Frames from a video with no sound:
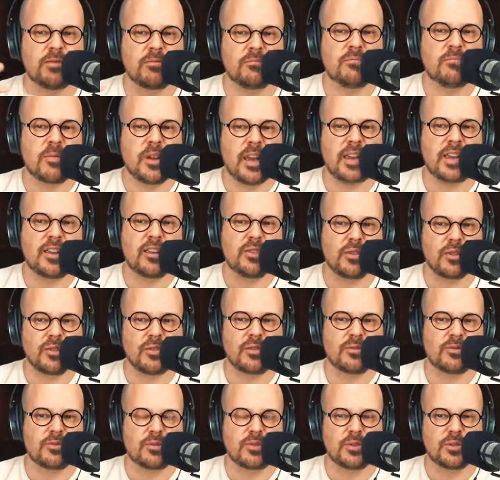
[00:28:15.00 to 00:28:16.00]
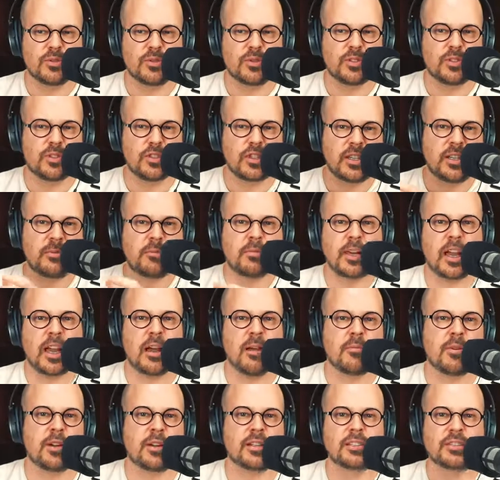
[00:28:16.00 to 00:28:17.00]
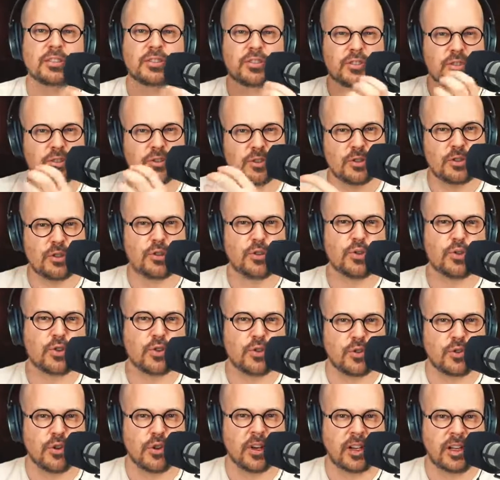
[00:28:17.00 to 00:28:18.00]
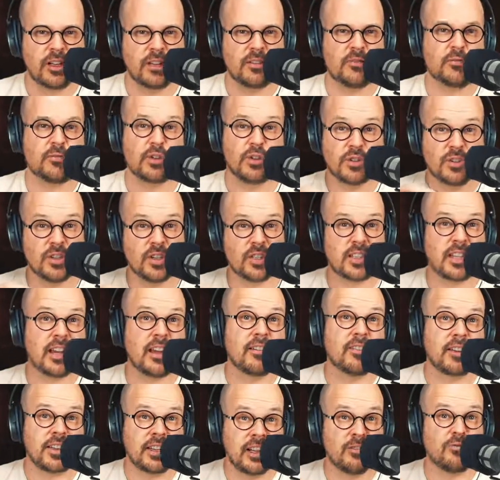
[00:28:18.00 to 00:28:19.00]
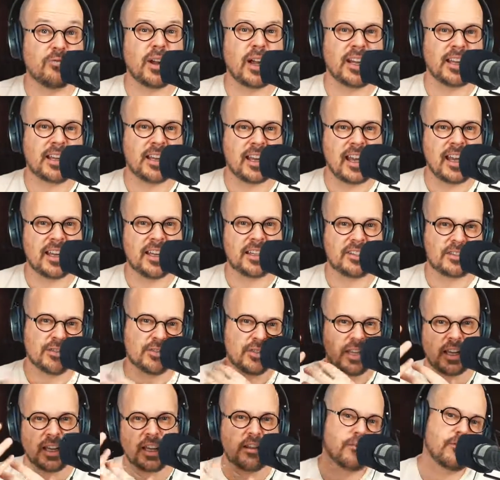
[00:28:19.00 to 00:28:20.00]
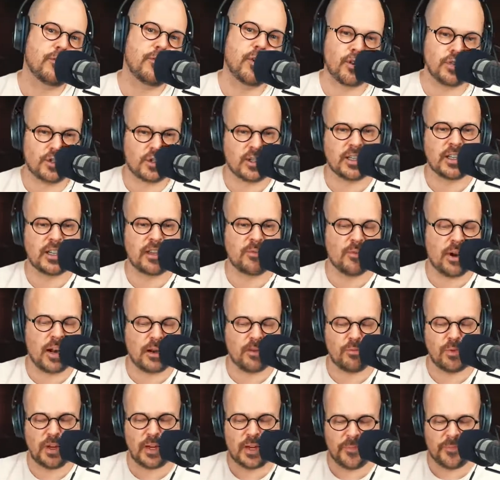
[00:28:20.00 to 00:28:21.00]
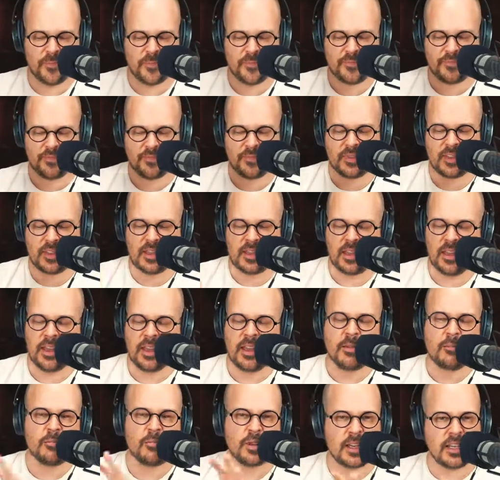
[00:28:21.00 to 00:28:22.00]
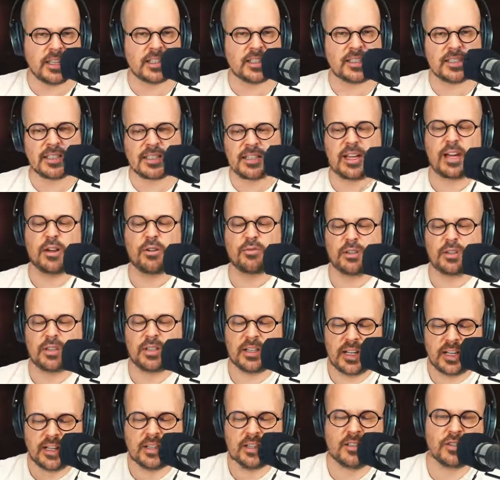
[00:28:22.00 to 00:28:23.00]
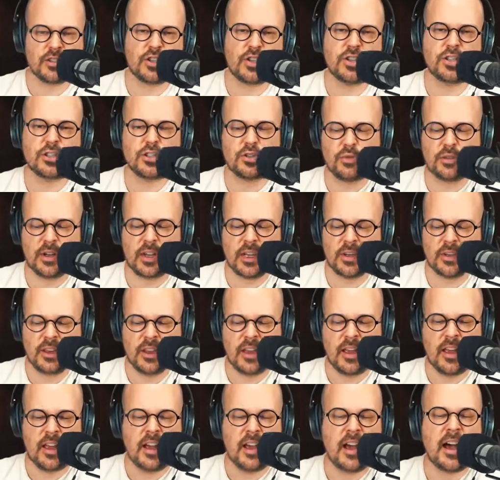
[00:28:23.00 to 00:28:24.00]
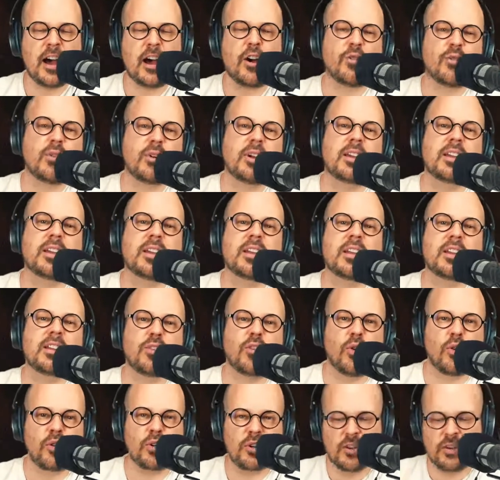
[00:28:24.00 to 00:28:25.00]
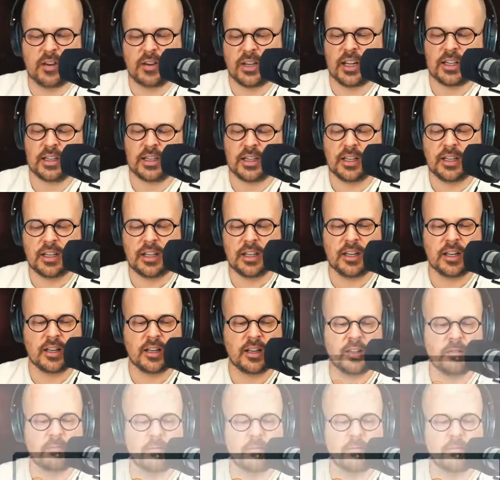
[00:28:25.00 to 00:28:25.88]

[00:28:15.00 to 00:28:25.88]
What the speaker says: make your cheap cameras look good just having the right light, so they can function the right way. But let's just look at how it all connected here in